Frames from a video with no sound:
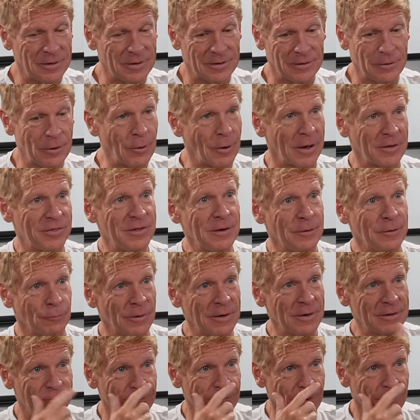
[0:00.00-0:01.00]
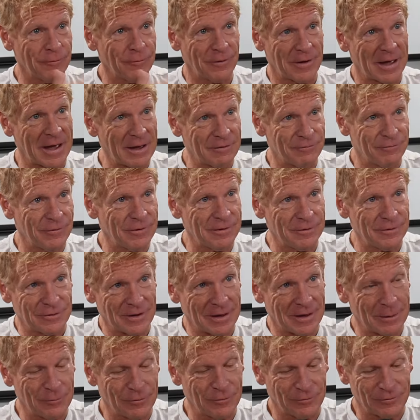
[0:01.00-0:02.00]
And no, I think Rick drove half of it and
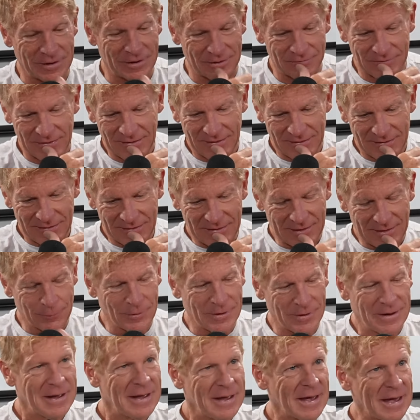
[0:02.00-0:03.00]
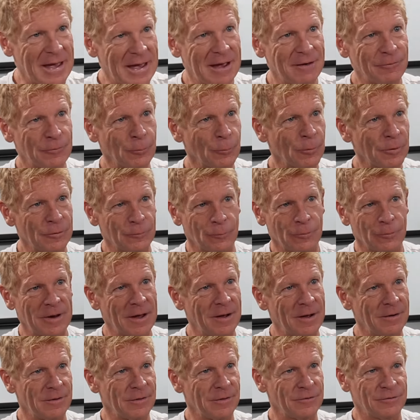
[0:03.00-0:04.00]
Tommy drove half. Anyway, afterwards, we're
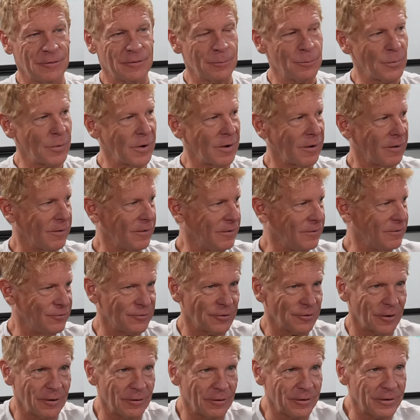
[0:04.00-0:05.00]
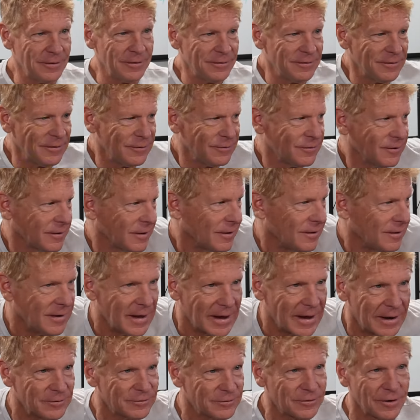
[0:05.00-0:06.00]
down at some bar in Charlotte. There's like a
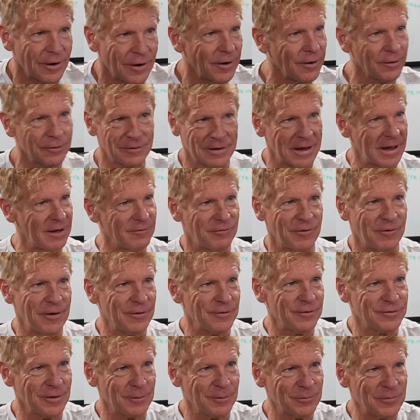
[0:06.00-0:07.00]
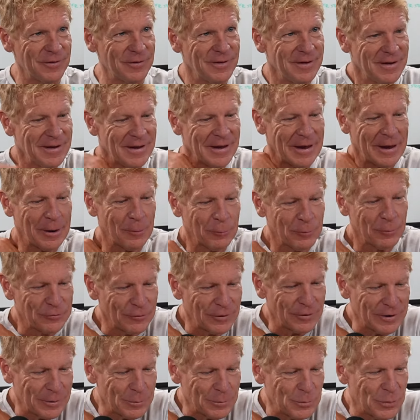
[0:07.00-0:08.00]
NASCAR cafe or something. Mm-hmm. And we're
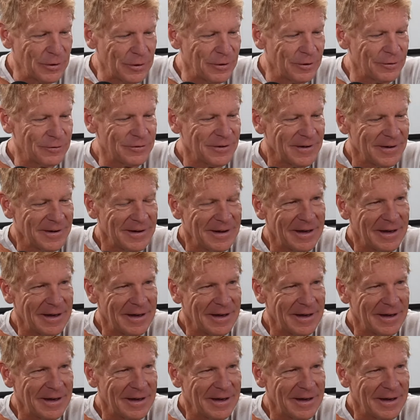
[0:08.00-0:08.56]
drinking beers.